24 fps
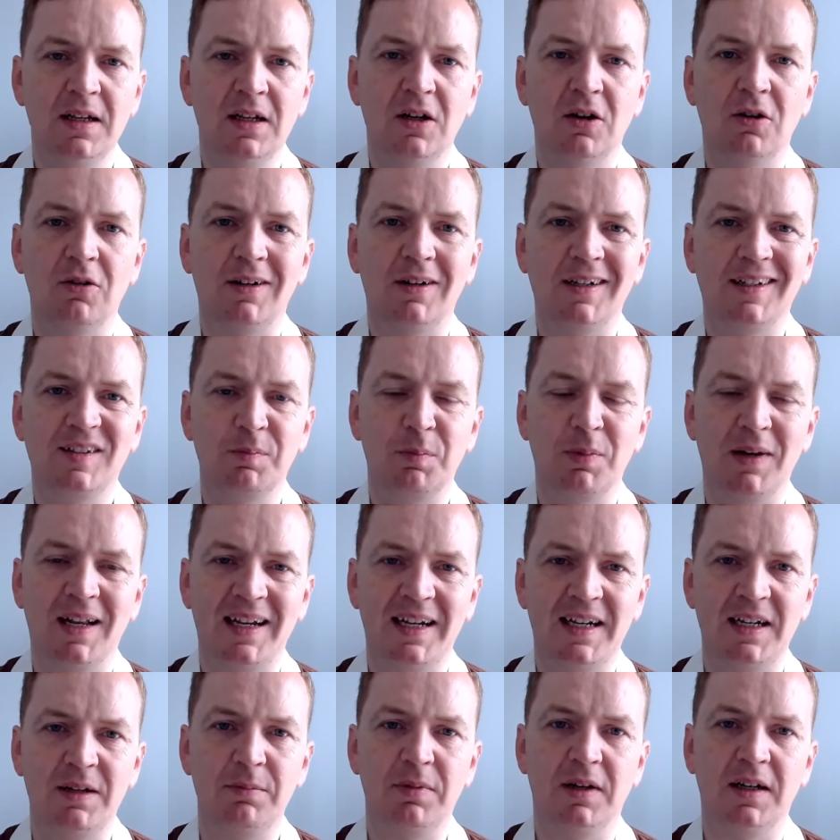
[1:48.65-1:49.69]
or
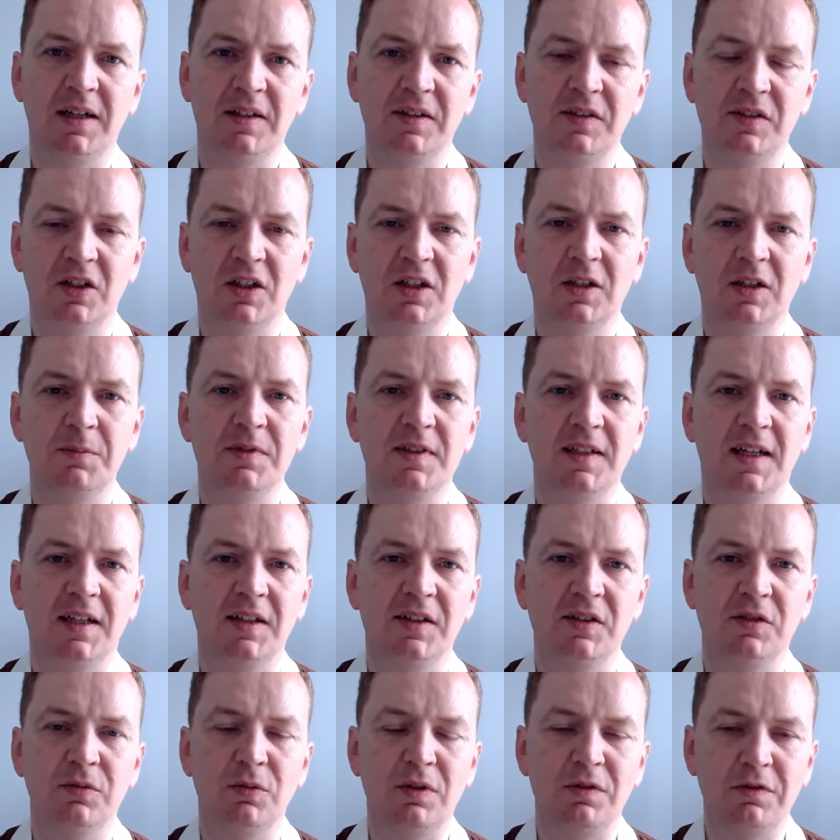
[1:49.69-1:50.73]
explained by the
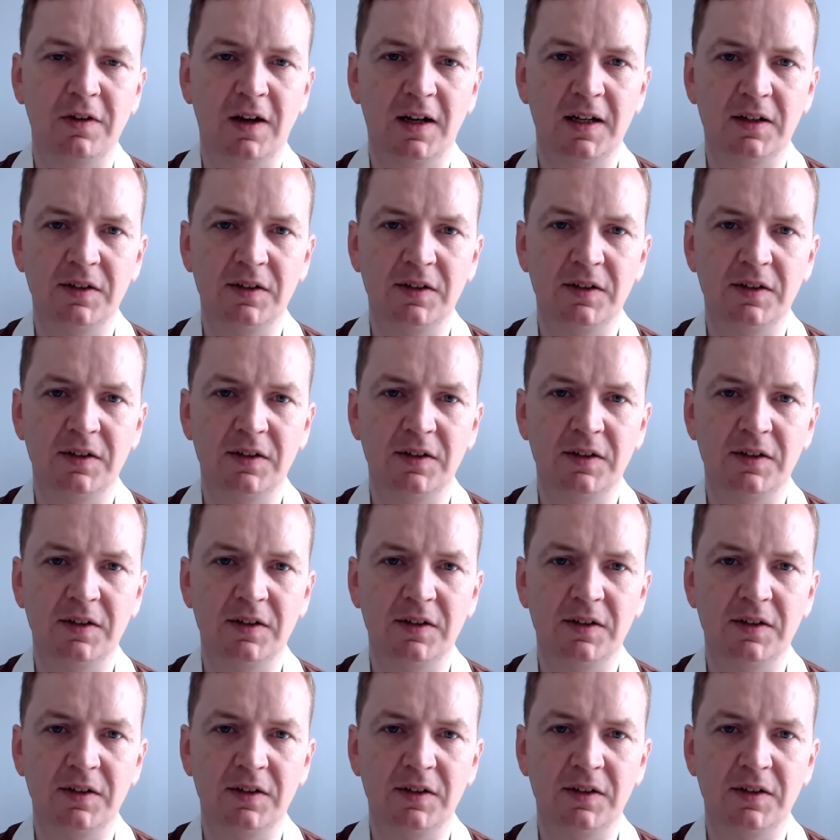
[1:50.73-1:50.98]
circumstances we find